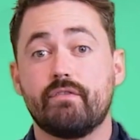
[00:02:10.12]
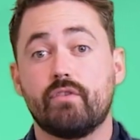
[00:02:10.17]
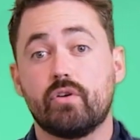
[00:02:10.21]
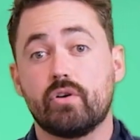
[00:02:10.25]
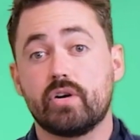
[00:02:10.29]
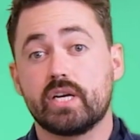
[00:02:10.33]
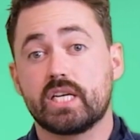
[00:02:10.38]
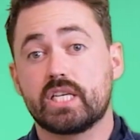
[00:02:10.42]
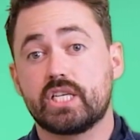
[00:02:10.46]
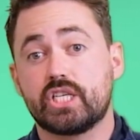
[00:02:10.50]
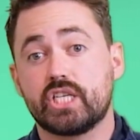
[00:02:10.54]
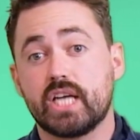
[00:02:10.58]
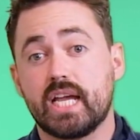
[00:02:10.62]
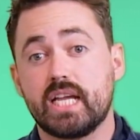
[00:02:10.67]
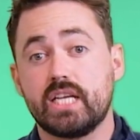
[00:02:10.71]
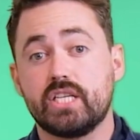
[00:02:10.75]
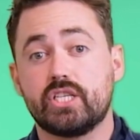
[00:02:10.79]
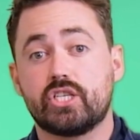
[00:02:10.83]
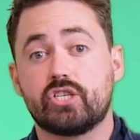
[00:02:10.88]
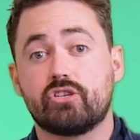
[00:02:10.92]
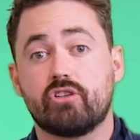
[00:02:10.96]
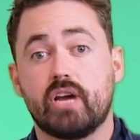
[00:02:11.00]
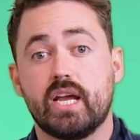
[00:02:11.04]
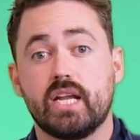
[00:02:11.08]
or
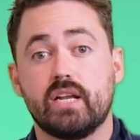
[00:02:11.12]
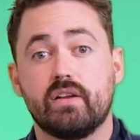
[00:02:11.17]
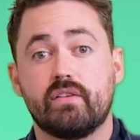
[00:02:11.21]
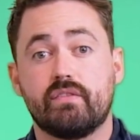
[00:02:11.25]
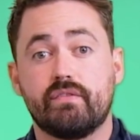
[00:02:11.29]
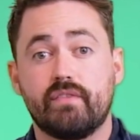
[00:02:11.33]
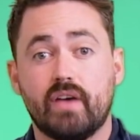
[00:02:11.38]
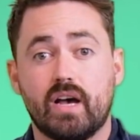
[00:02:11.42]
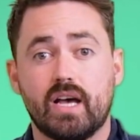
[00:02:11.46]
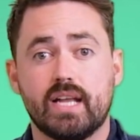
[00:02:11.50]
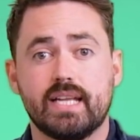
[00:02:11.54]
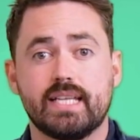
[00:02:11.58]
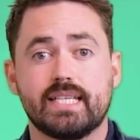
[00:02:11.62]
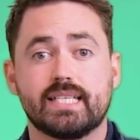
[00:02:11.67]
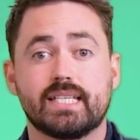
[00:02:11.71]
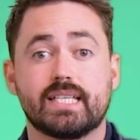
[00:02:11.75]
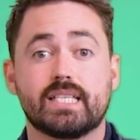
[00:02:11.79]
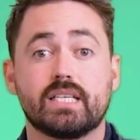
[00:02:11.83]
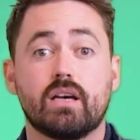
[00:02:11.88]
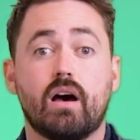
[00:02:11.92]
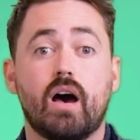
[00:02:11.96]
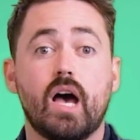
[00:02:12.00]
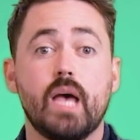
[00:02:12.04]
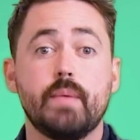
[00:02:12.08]
exchange traded fund is a
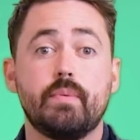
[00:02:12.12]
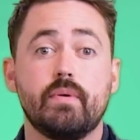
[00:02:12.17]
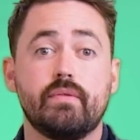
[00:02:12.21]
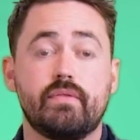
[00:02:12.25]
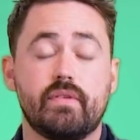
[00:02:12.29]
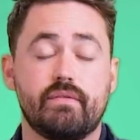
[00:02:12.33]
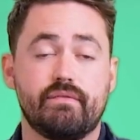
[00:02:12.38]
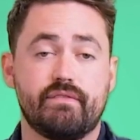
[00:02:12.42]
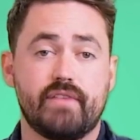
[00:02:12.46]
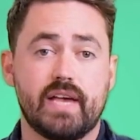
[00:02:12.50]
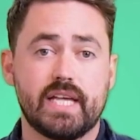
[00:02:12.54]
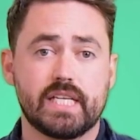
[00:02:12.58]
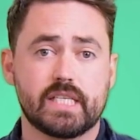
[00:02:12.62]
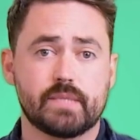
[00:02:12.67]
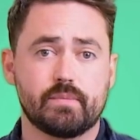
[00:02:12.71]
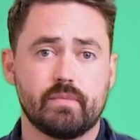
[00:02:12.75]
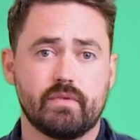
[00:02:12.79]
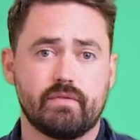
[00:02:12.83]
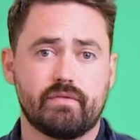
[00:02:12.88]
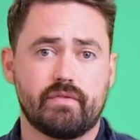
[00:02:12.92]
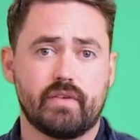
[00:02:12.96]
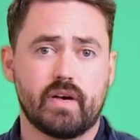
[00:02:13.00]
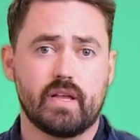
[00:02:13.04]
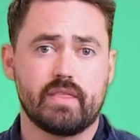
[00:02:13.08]
type of
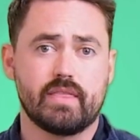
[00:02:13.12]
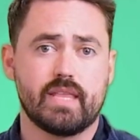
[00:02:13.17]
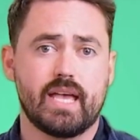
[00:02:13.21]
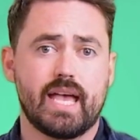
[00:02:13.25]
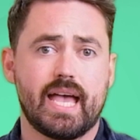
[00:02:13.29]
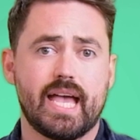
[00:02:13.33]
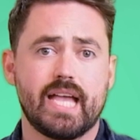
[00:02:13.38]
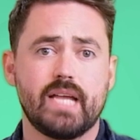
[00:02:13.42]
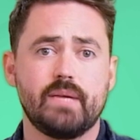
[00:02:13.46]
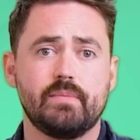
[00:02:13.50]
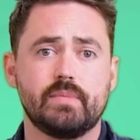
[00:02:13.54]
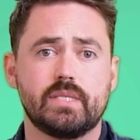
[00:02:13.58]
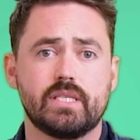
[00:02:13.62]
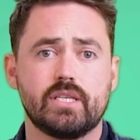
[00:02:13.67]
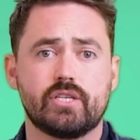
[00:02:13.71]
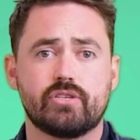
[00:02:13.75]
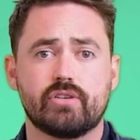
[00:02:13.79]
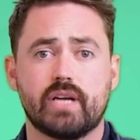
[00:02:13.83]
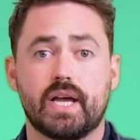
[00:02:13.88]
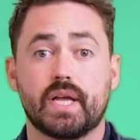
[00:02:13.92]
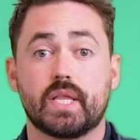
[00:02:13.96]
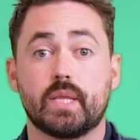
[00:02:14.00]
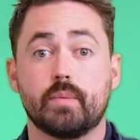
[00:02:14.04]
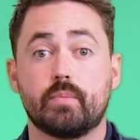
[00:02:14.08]
investment fund that aims to
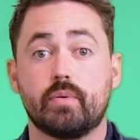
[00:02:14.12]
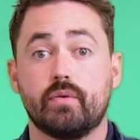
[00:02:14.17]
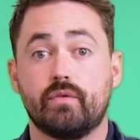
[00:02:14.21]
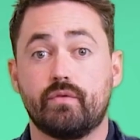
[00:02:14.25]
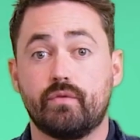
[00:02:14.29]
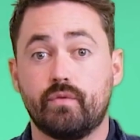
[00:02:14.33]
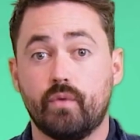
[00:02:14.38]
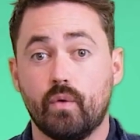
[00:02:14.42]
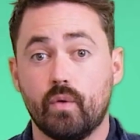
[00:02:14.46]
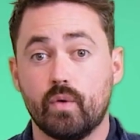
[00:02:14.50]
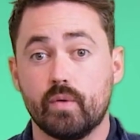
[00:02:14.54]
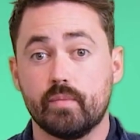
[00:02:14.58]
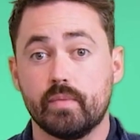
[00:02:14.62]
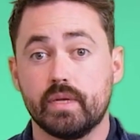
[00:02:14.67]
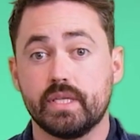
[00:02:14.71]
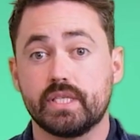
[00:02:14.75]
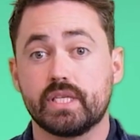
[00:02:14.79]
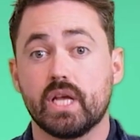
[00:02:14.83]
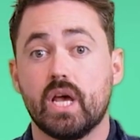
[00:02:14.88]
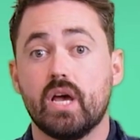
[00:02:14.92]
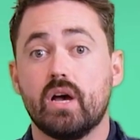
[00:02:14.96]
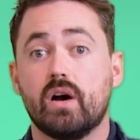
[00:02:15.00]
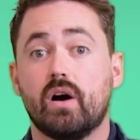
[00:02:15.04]
track the performance